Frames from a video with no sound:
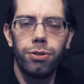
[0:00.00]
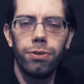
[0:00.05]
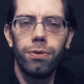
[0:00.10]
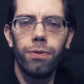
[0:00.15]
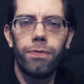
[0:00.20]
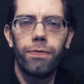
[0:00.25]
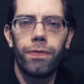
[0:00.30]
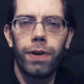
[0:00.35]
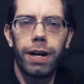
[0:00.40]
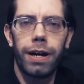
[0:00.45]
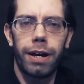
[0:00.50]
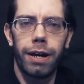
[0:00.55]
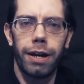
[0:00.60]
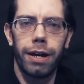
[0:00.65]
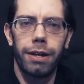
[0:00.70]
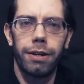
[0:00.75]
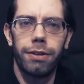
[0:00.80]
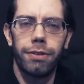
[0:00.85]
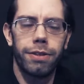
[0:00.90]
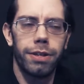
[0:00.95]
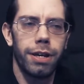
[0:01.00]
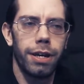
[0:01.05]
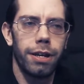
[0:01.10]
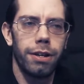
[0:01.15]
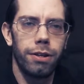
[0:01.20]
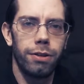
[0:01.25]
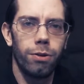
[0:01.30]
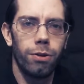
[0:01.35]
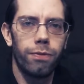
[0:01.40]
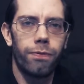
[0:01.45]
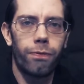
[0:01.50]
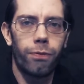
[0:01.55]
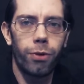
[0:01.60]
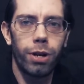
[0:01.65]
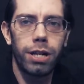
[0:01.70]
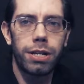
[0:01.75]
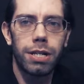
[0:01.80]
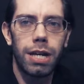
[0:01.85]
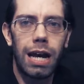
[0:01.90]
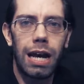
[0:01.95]
you find that your
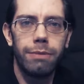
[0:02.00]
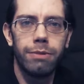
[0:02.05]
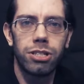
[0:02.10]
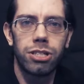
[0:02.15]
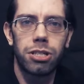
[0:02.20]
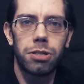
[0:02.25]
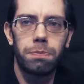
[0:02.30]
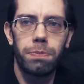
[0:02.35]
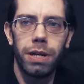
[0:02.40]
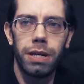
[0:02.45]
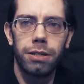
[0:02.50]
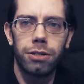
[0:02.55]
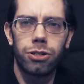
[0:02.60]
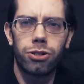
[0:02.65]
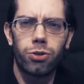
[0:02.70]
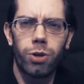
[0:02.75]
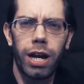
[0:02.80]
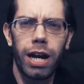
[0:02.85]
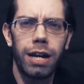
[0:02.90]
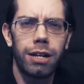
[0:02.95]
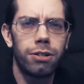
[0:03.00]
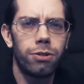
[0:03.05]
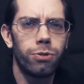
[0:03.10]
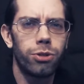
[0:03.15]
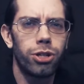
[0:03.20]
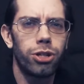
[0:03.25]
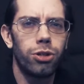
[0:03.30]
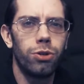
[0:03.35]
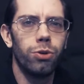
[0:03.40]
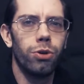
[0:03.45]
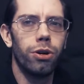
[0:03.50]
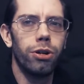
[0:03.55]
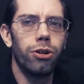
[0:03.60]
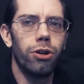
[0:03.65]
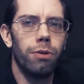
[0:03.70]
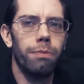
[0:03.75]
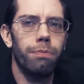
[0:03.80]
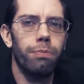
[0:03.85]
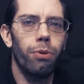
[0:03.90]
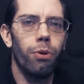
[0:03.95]
free time is spent trying to cure
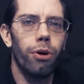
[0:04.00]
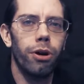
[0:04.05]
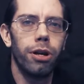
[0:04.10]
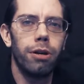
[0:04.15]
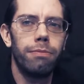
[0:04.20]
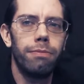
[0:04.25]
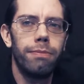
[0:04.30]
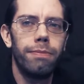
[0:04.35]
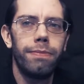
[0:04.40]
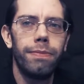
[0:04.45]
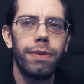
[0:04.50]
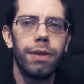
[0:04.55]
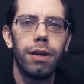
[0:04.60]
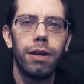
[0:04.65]
your boredom?